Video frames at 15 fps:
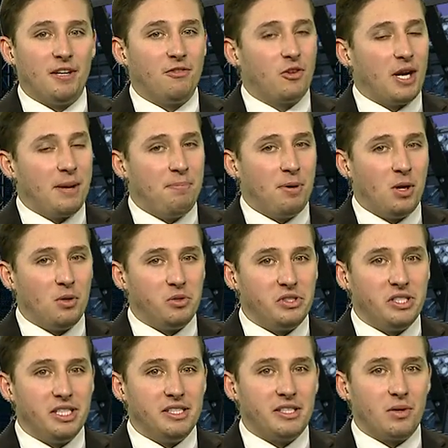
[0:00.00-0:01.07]
for a
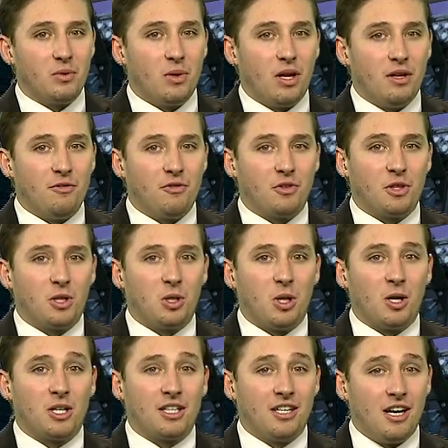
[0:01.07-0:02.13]
postseason run for the
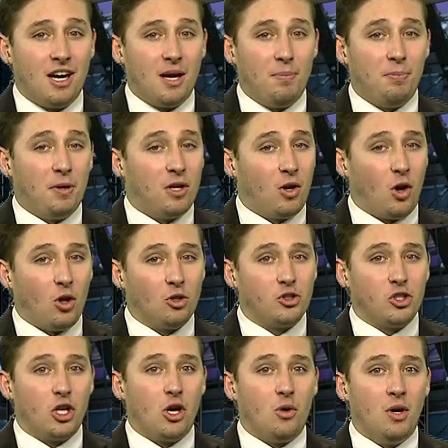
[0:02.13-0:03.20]
Clark Cup, but
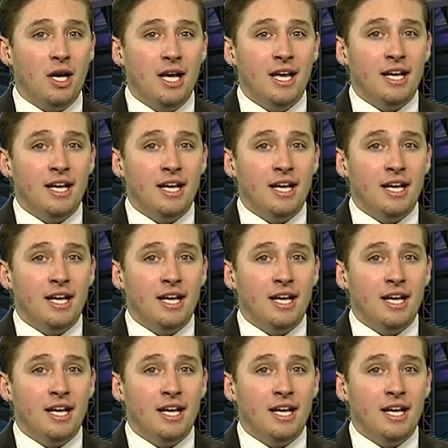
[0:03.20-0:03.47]
also